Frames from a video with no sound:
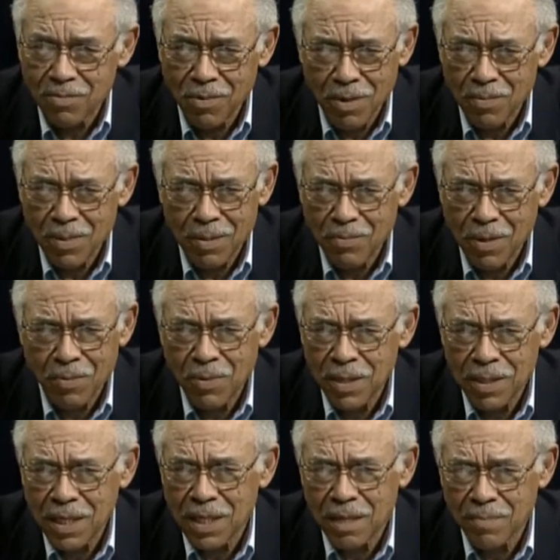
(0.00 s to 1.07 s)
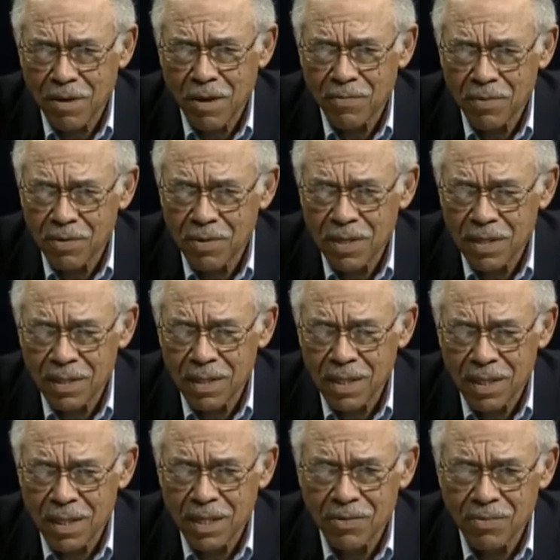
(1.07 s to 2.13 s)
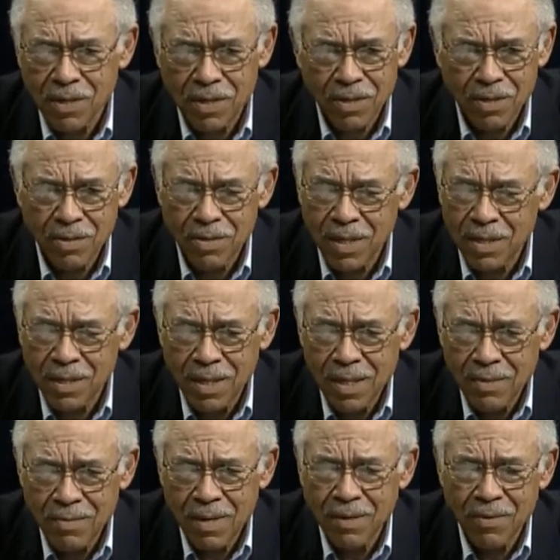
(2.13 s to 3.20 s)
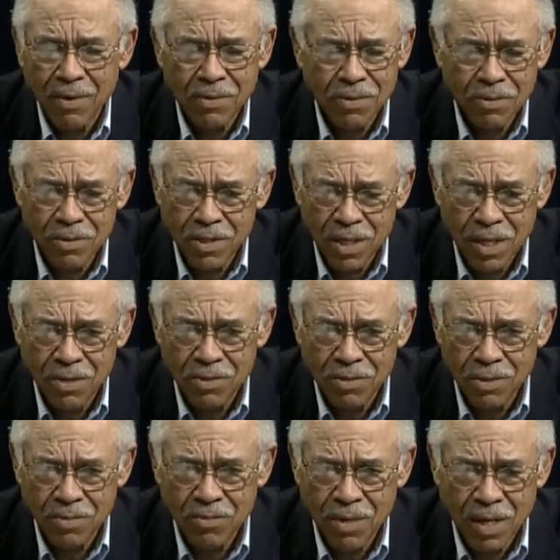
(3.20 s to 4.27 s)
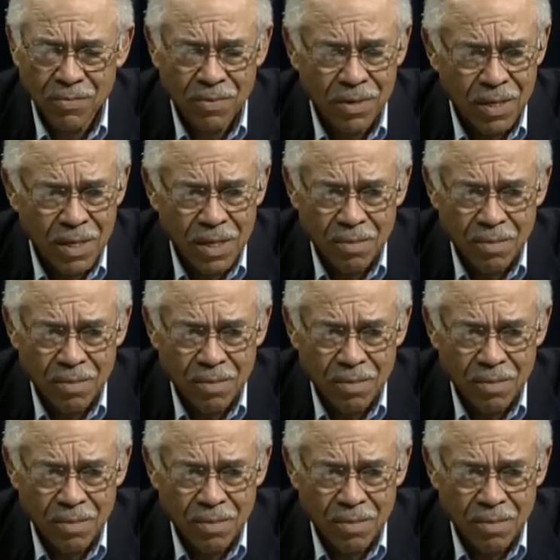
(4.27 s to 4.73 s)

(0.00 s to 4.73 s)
What, I mean, where, where, does he come off? You know, he's in the district, you know, that we have all sorts of issues and whatever.